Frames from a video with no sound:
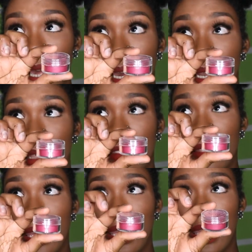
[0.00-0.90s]
And it's
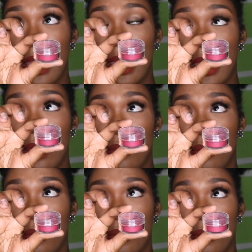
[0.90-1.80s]
like a
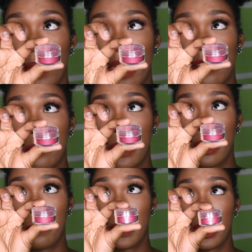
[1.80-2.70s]

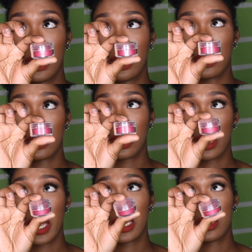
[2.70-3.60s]
raspberry pink
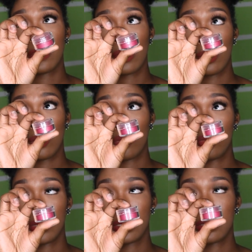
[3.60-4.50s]
kind of
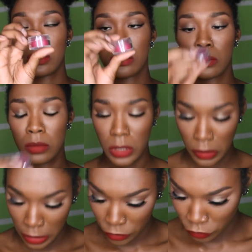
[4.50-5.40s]
tone. Is
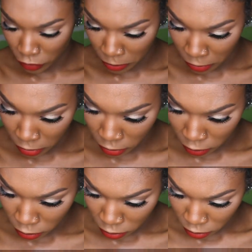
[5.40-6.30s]
it a shimmer?
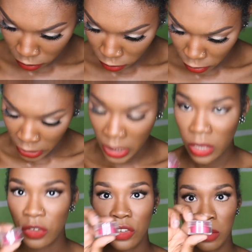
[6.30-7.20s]

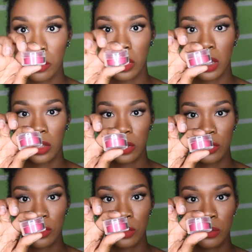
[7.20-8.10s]
A shimmer color
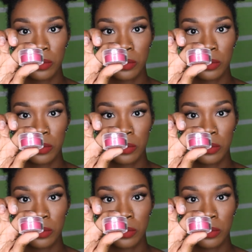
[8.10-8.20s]
too.